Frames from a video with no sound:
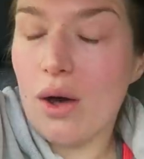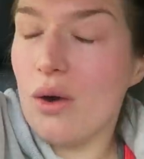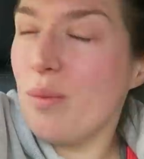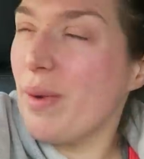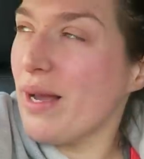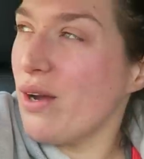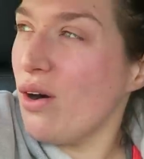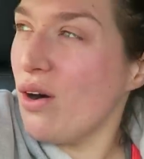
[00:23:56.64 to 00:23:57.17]
Oh
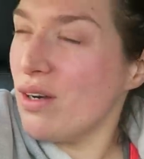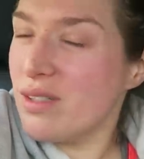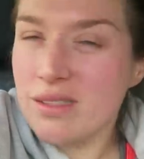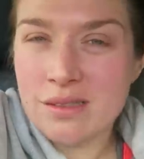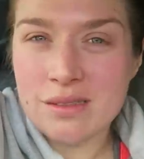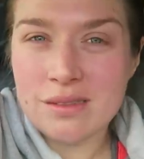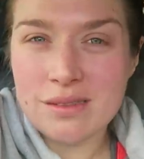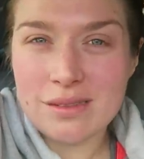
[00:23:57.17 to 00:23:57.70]
my
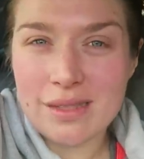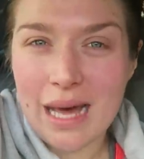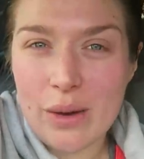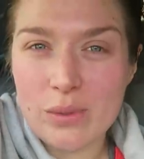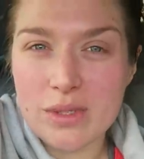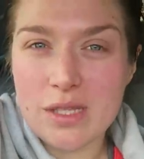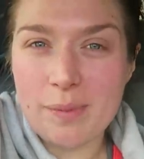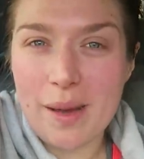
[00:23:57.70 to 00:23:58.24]
God,
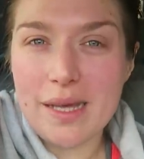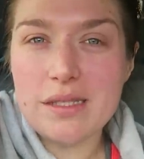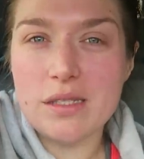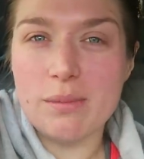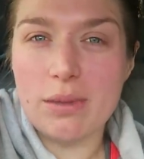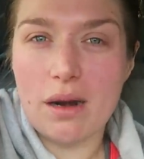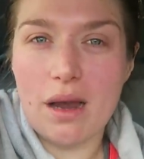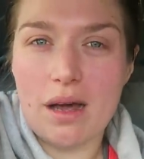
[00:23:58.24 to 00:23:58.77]
that was the best
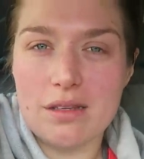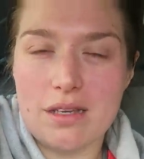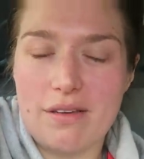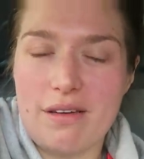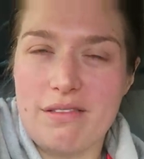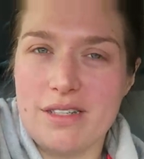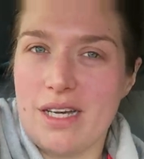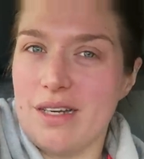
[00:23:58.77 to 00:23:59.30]
Zumba class
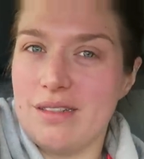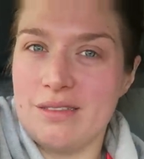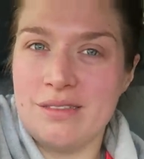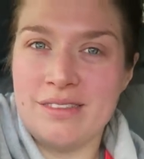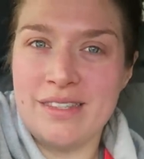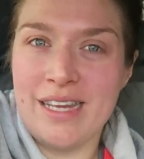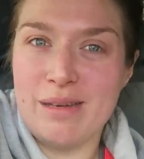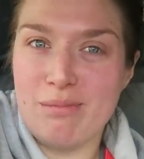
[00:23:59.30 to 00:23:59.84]
I've ever done
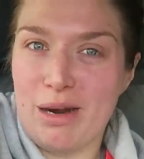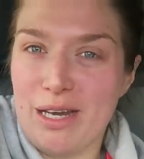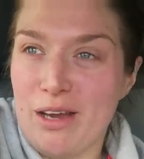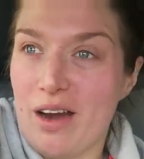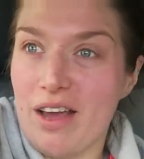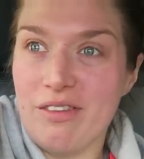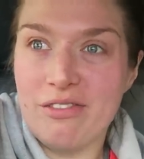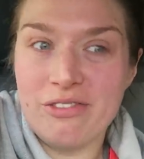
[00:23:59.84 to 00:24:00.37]
in my
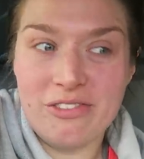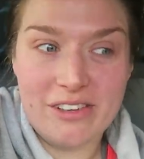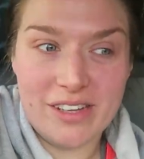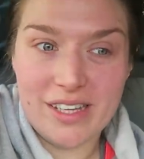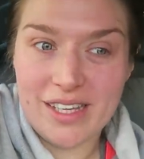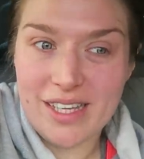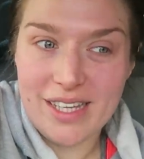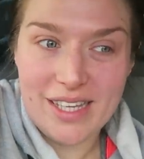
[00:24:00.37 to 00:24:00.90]
life.
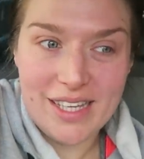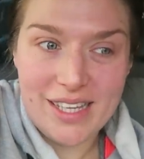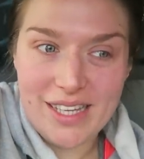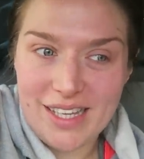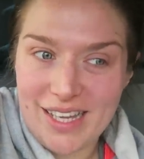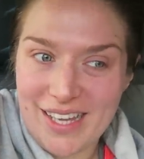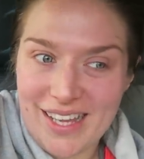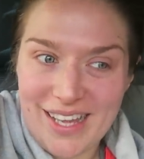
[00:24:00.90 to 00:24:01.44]

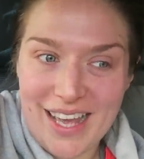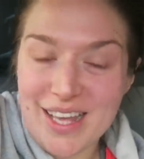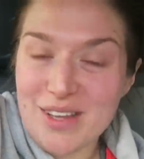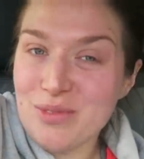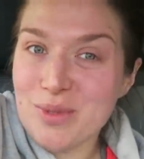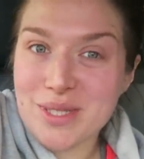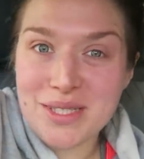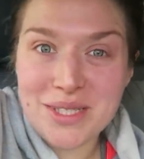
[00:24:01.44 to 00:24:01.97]

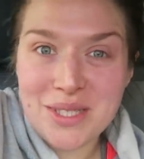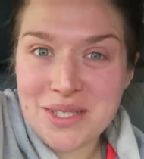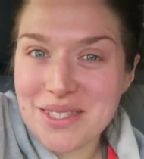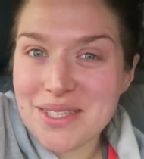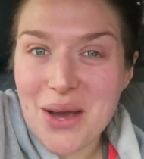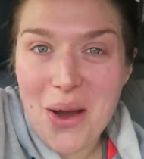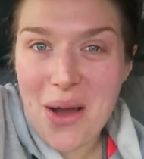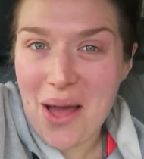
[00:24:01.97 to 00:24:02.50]
It
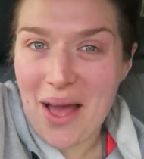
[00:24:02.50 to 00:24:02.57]
was,